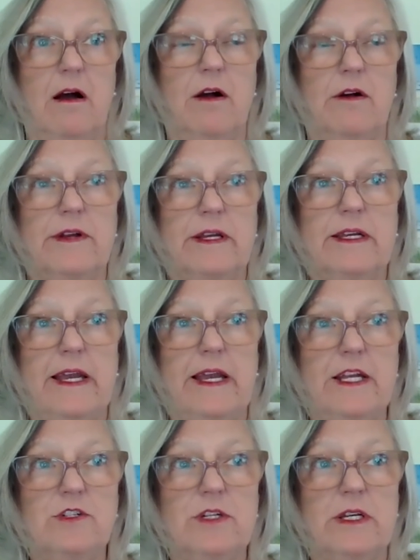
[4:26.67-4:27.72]
are
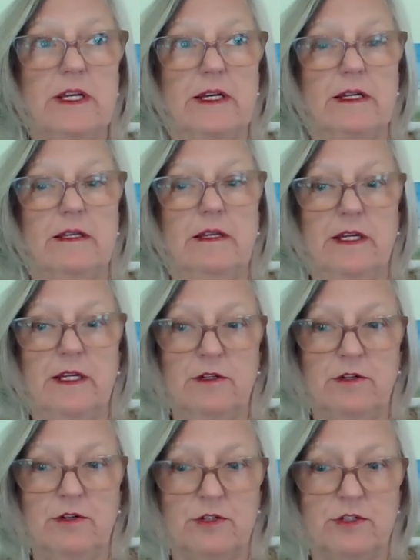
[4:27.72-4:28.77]
engaging in
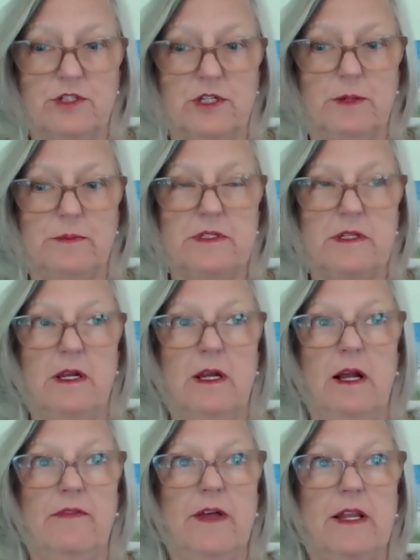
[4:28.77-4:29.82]
internships
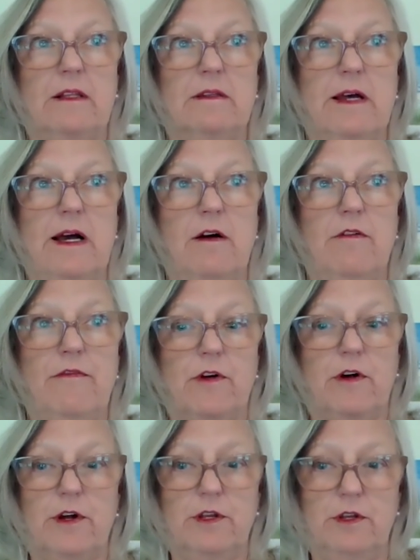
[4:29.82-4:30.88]
that allow for
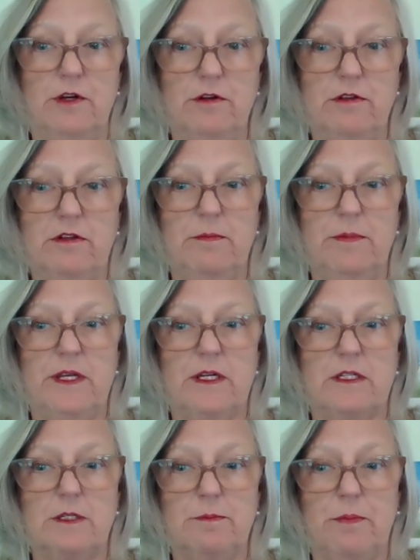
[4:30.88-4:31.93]
our youth to be
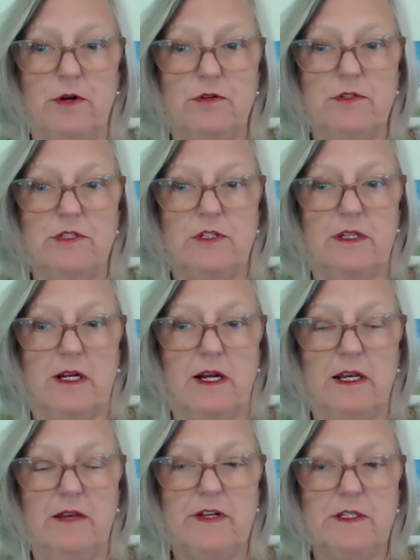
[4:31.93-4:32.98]
exposed to the
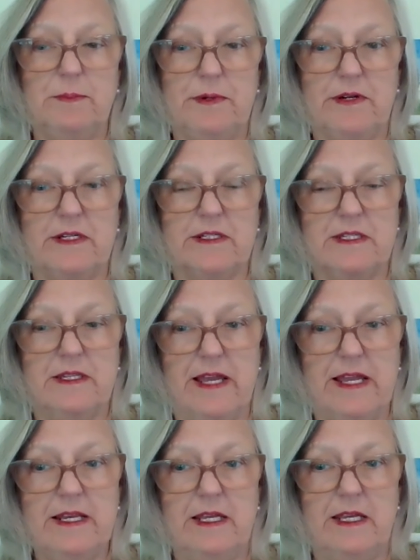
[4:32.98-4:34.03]
kind of experience
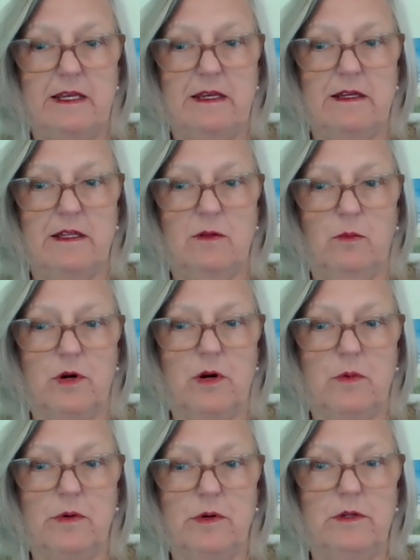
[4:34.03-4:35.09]
they need in the
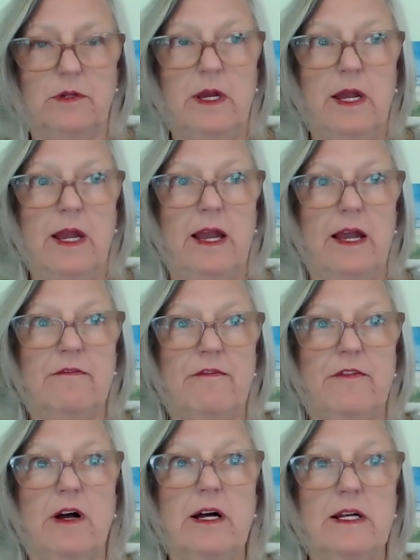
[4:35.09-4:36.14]
work world and
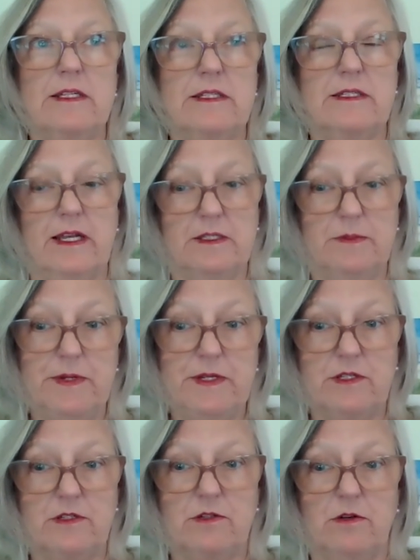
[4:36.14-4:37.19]
for us as
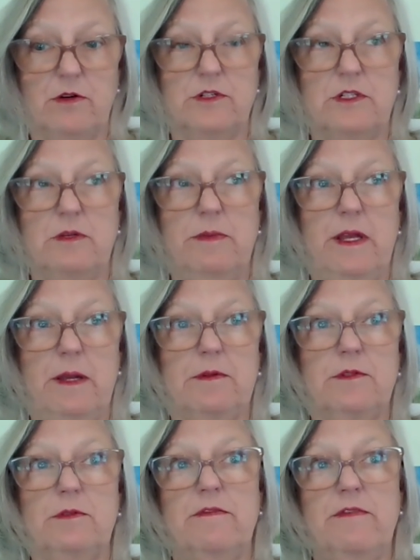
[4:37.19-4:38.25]
business owners to be
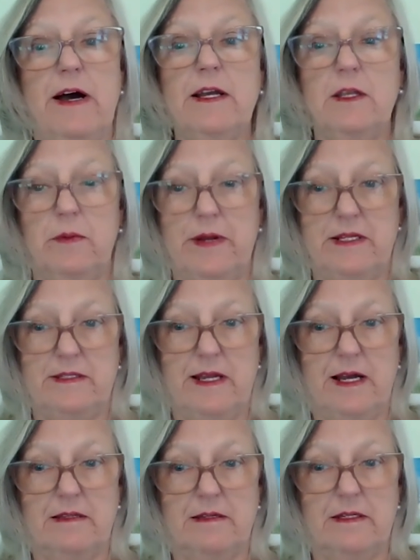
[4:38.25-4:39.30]
able to evaluate
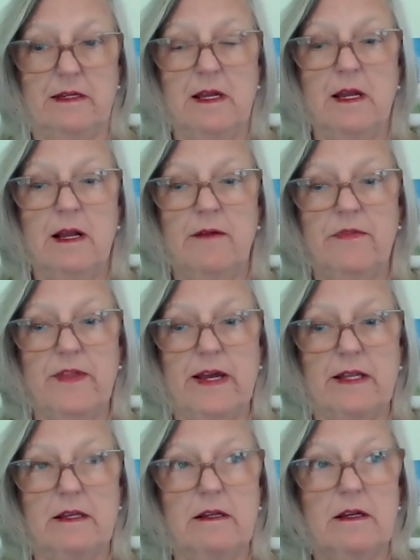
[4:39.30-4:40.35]
talent
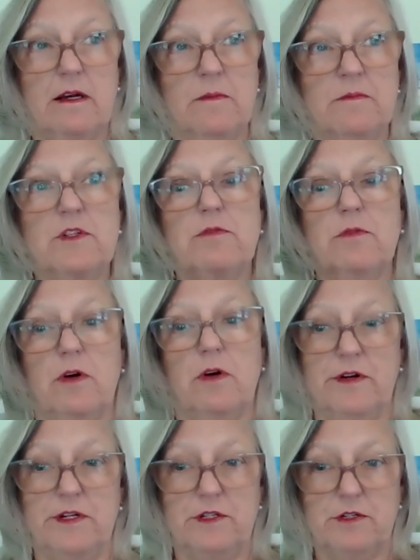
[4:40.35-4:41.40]
that comes through
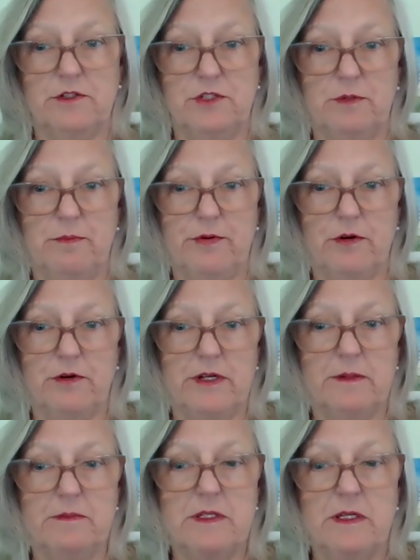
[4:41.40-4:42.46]
our internship
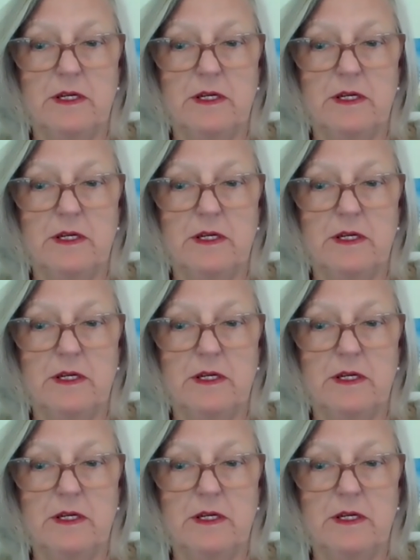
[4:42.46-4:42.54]
programs.